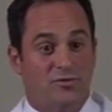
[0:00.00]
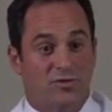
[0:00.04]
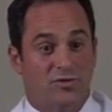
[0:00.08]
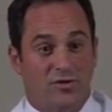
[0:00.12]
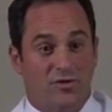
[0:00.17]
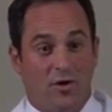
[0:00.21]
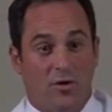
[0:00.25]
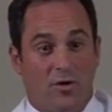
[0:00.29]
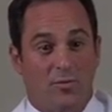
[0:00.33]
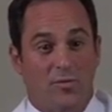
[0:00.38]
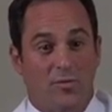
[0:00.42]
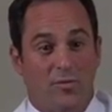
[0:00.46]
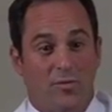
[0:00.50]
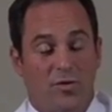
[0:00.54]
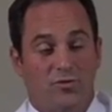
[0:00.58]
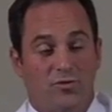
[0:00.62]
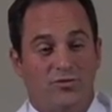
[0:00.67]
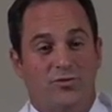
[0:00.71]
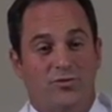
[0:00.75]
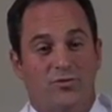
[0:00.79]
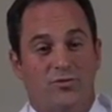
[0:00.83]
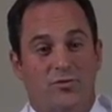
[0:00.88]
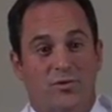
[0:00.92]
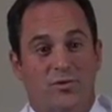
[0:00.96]
the carpal bones
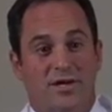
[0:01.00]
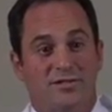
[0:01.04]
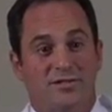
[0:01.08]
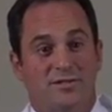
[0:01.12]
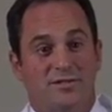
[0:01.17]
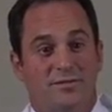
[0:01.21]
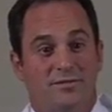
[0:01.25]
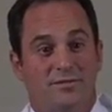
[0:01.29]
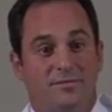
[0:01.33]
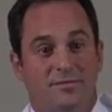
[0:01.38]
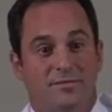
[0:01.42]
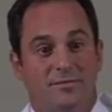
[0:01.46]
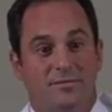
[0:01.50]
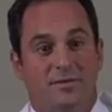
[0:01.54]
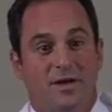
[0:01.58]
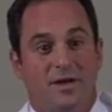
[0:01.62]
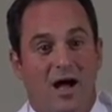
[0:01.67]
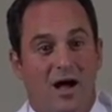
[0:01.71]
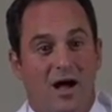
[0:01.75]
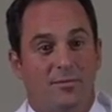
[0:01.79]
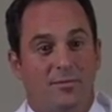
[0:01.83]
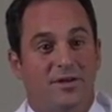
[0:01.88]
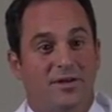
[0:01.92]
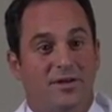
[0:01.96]
of the wrist,
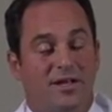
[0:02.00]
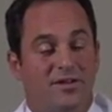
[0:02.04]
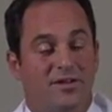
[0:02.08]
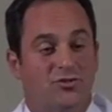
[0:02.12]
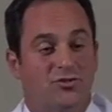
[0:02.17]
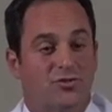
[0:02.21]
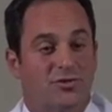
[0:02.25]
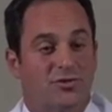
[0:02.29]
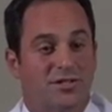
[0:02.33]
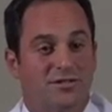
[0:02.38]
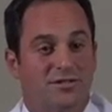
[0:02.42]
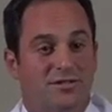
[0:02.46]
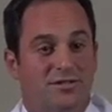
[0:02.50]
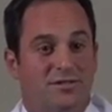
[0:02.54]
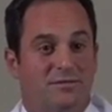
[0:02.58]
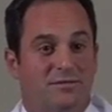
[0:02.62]
common injuries,